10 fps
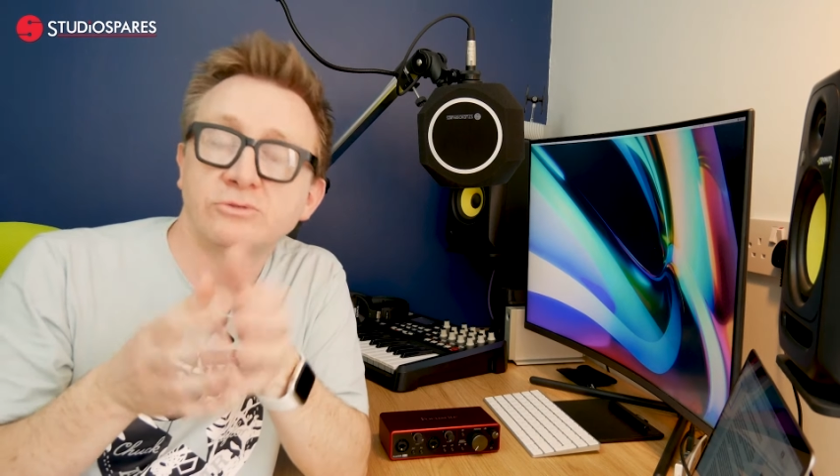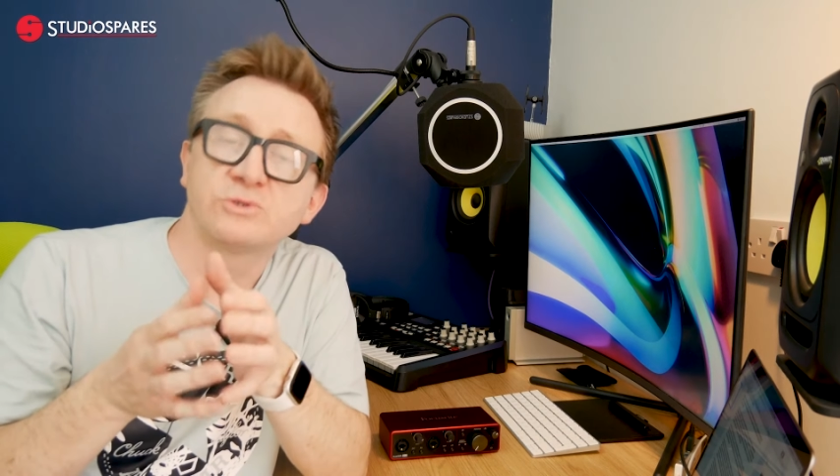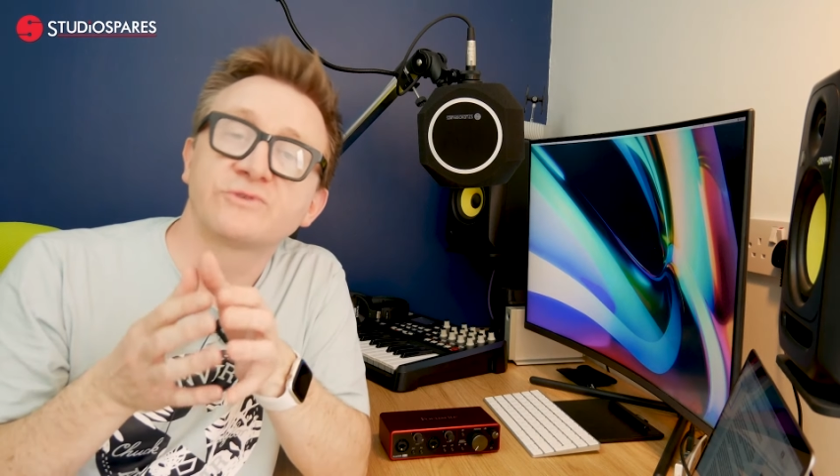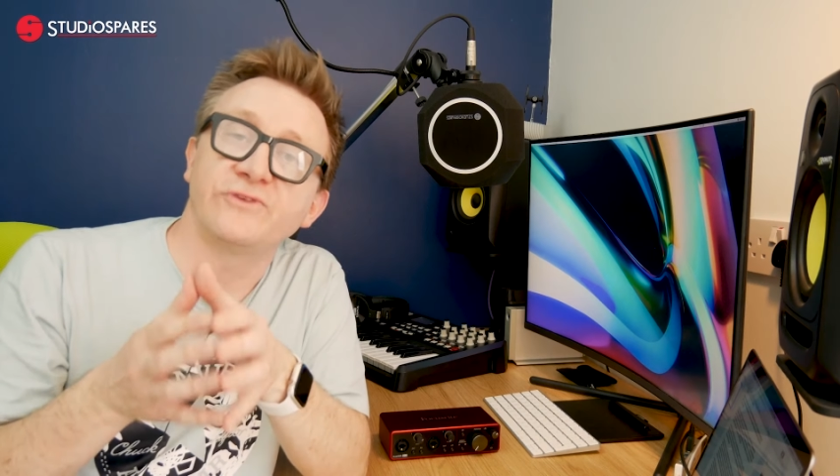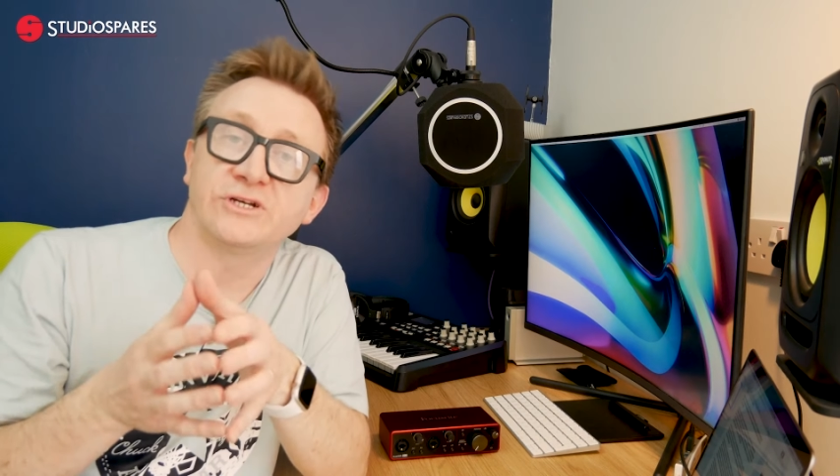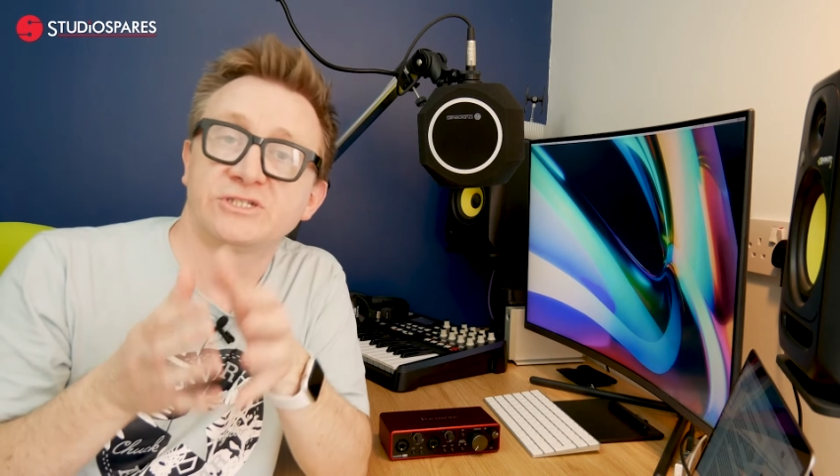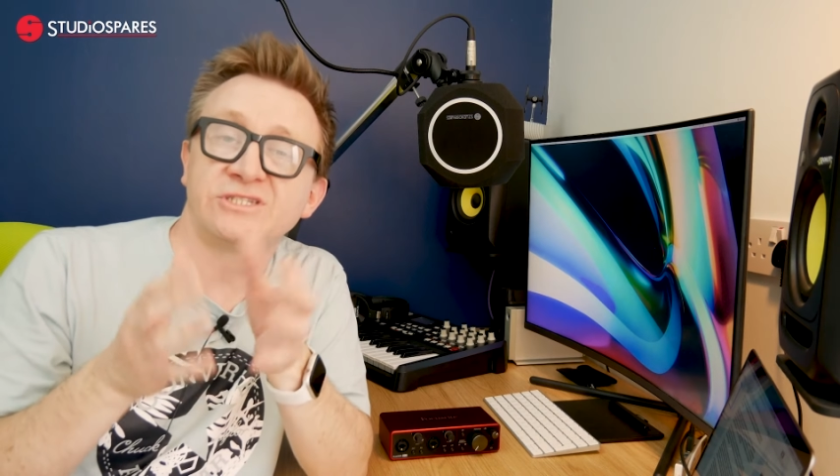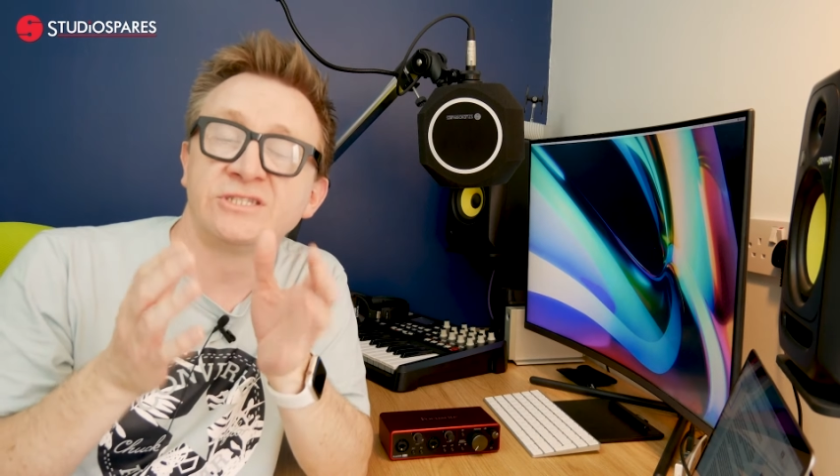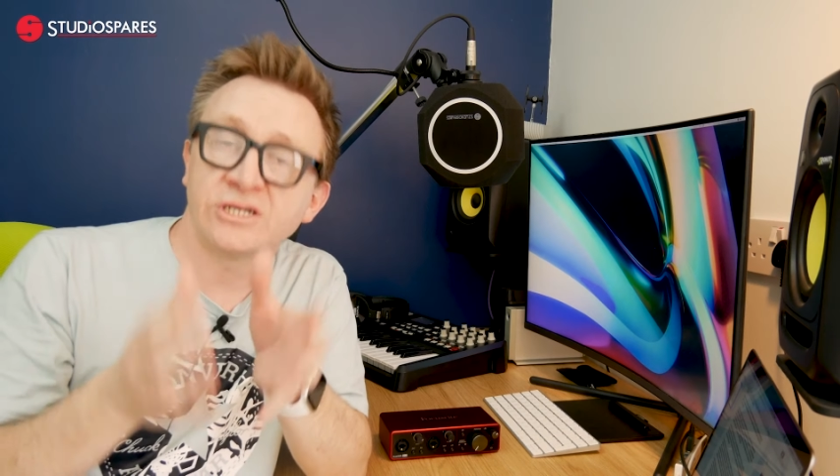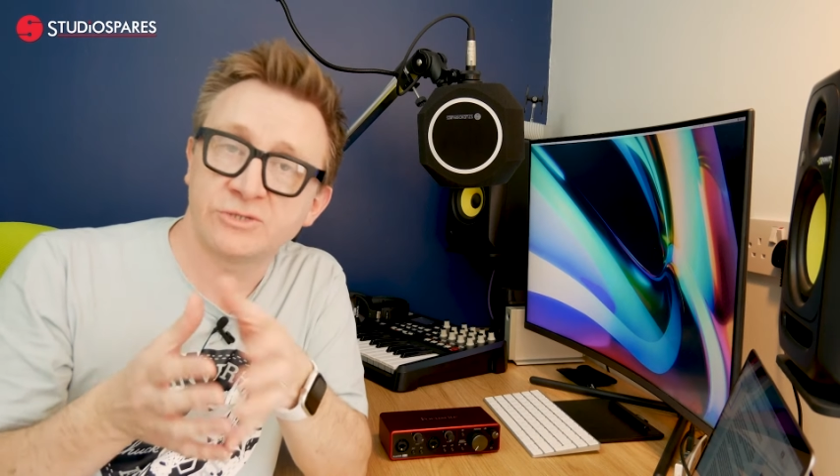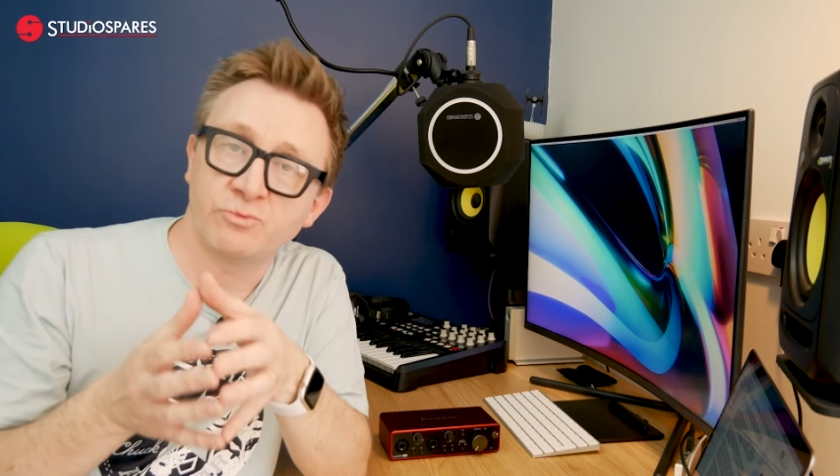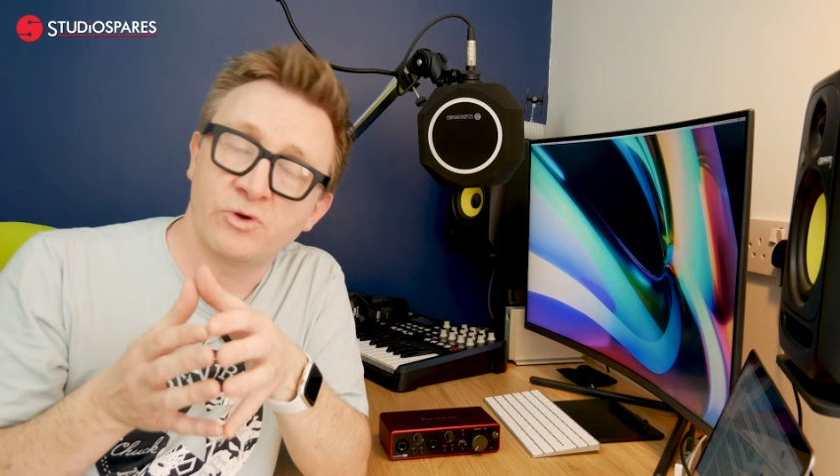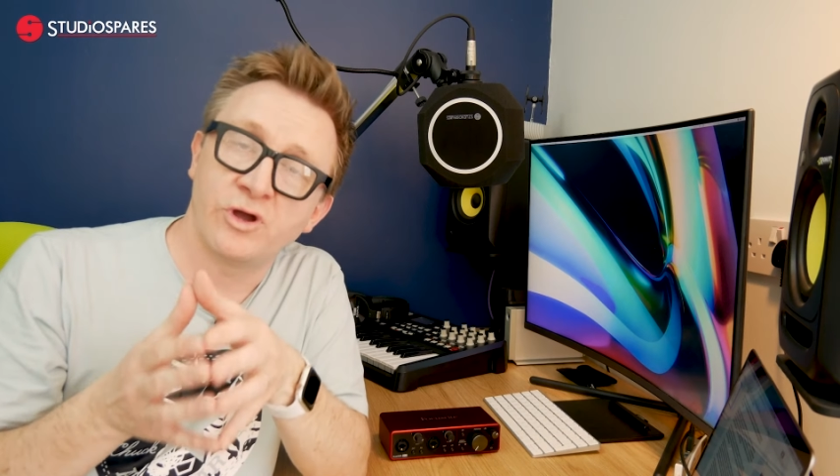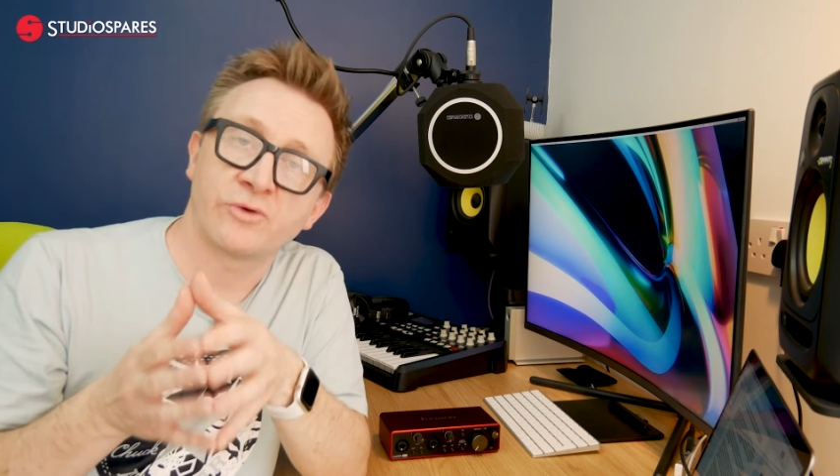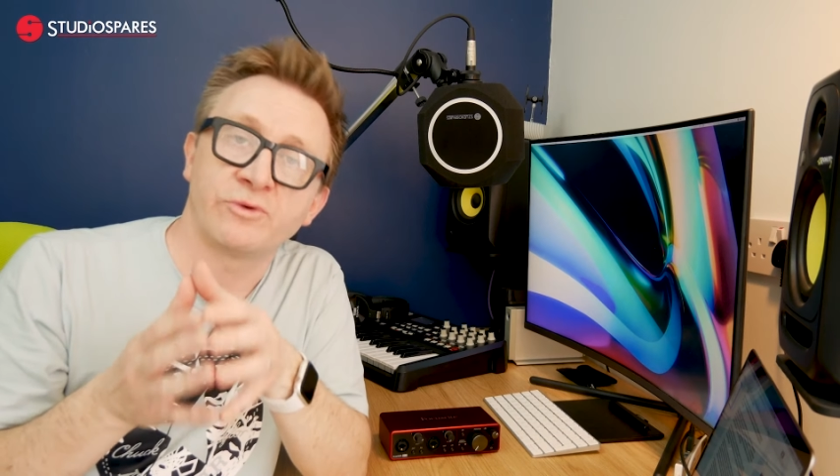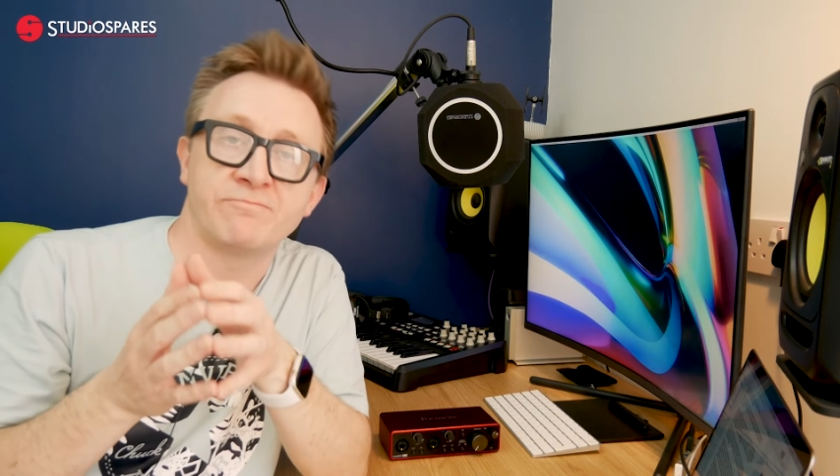Tools First doesn't work